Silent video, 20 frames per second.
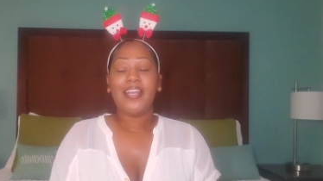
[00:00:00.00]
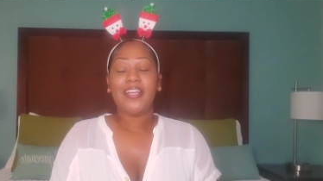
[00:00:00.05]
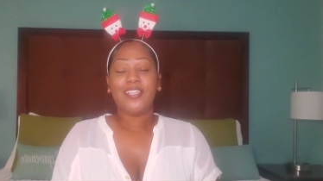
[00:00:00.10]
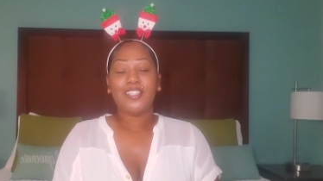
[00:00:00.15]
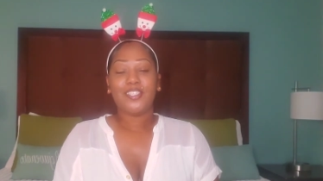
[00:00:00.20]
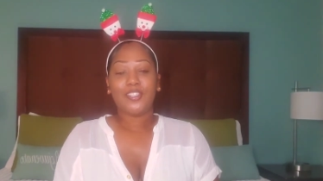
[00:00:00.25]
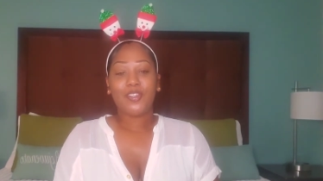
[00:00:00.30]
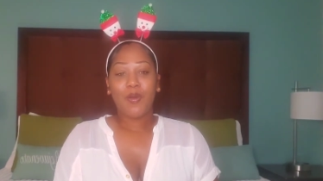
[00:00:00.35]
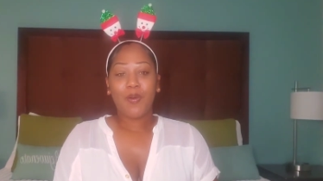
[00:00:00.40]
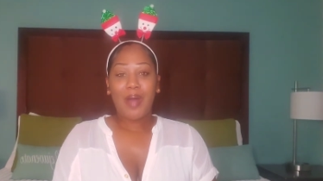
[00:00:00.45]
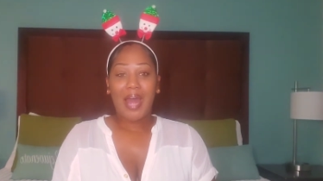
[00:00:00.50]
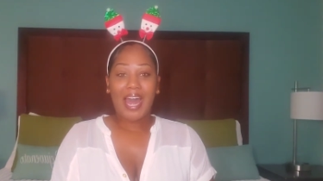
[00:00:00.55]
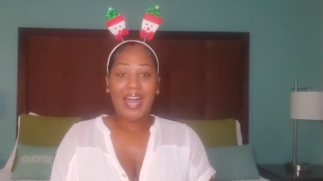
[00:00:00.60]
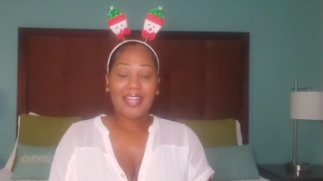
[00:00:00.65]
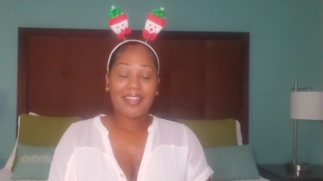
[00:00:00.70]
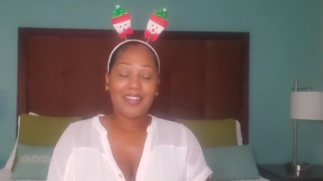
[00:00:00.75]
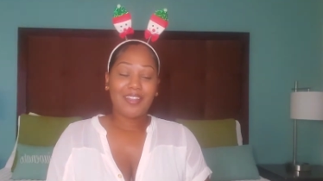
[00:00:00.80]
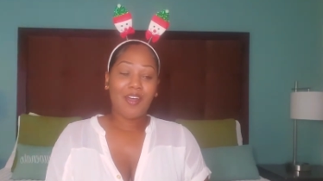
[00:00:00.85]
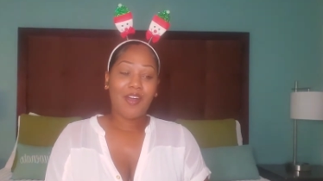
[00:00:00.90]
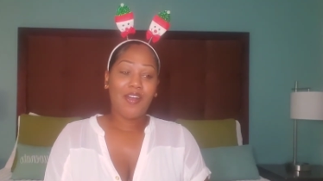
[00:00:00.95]
So I
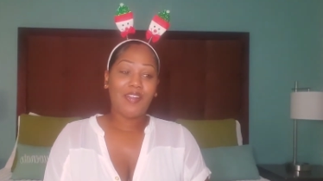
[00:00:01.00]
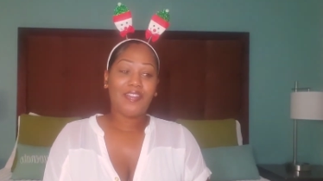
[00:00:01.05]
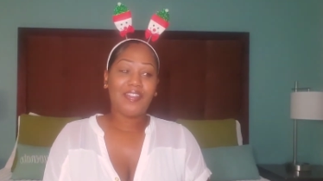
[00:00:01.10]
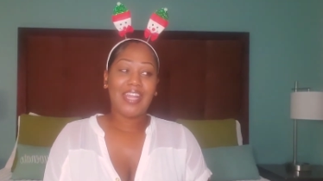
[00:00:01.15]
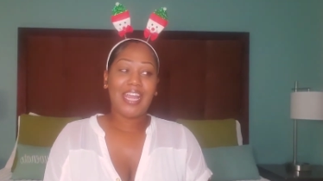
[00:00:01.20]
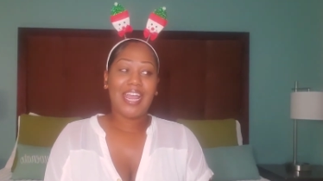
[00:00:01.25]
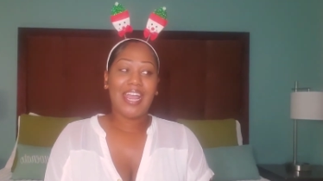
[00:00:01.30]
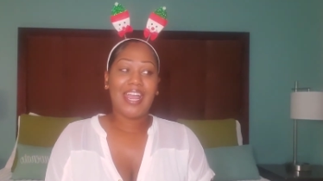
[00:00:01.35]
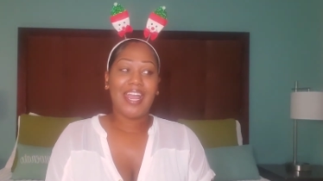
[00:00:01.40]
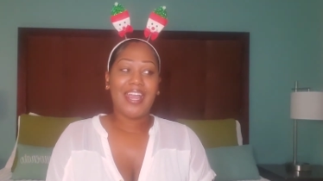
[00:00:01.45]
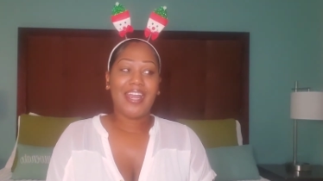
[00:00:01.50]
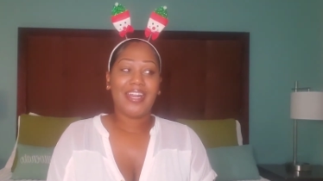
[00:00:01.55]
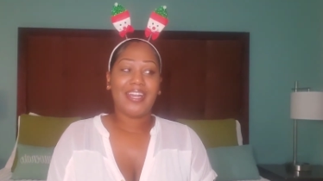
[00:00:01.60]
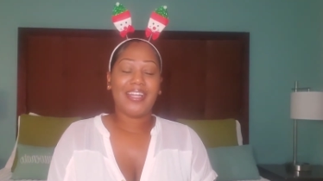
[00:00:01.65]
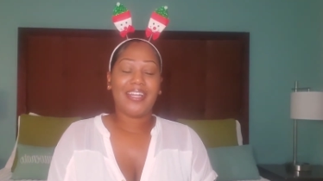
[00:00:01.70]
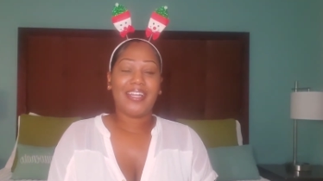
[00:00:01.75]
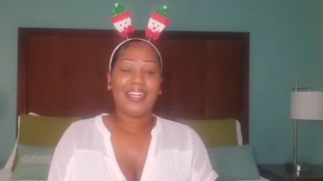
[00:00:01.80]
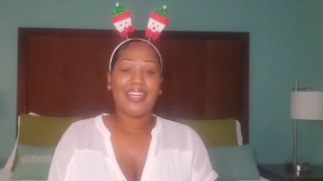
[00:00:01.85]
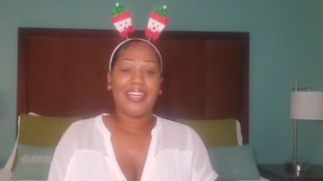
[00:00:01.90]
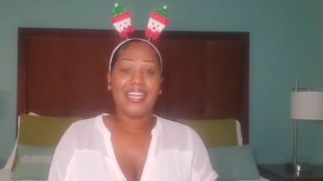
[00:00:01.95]
thought that
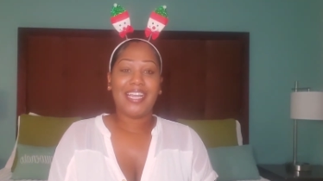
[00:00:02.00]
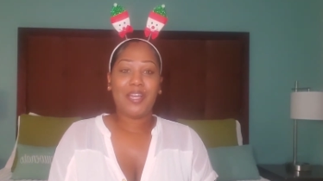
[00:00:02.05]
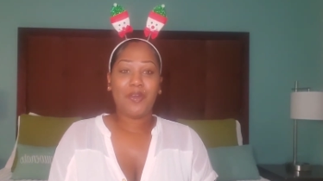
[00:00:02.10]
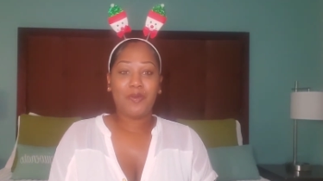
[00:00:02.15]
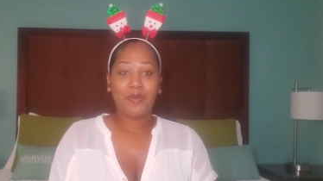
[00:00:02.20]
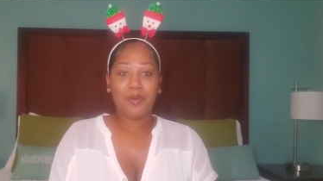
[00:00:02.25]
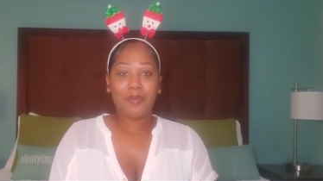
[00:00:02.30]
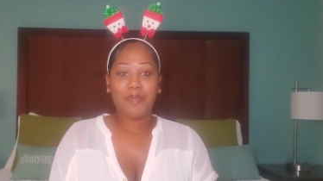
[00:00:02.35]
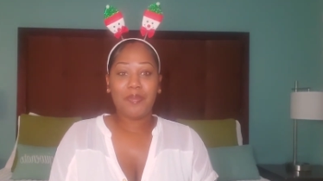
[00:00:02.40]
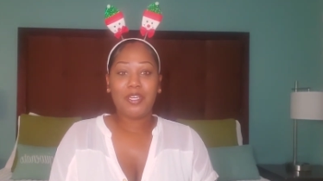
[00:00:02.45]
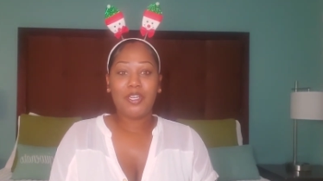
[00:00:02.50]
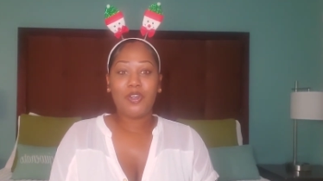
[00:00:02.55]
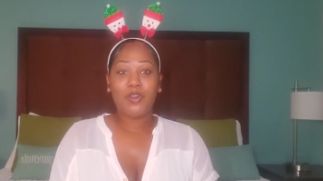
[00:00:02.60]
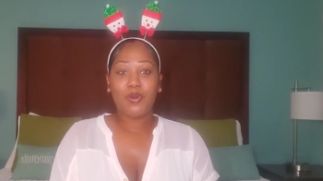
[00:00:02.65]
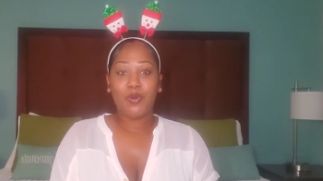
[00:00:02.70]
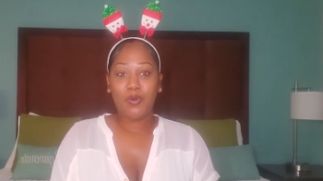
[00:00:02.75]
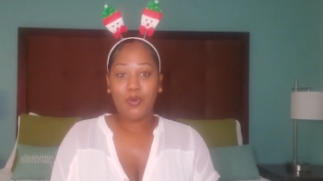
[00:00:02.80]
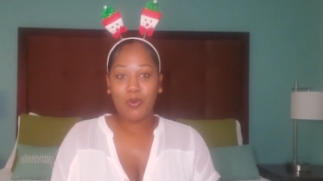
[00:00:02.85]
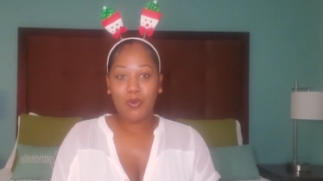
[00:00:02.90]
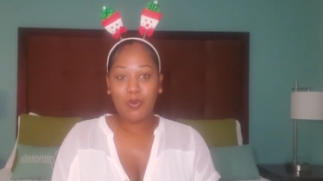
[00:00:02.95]
it would be
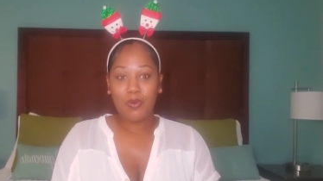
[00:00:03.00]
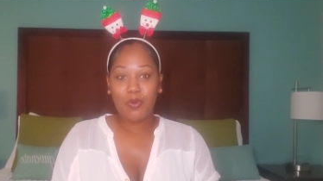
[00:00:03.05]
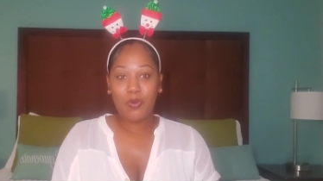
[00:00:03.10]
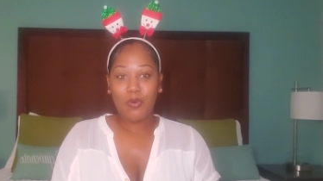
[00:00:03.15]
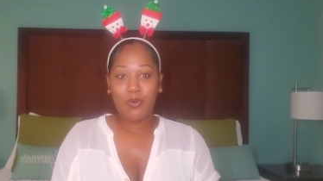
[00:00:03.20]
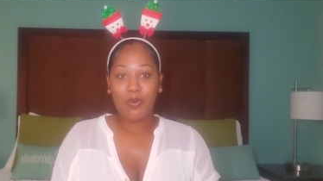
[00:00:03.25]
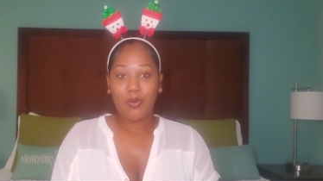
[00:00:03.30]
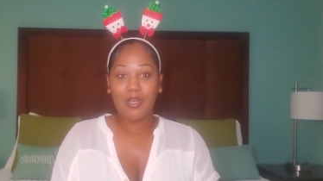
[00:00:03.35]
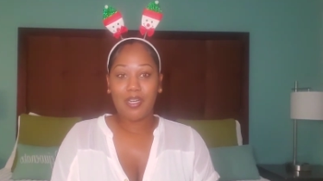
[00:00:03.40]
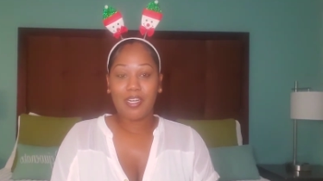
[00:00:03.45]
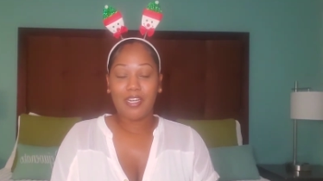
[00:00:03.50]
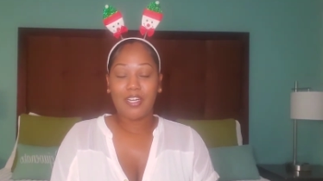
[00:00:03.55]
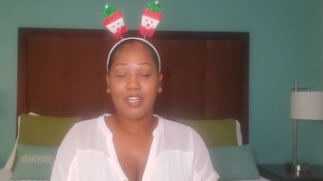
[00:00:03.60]
cool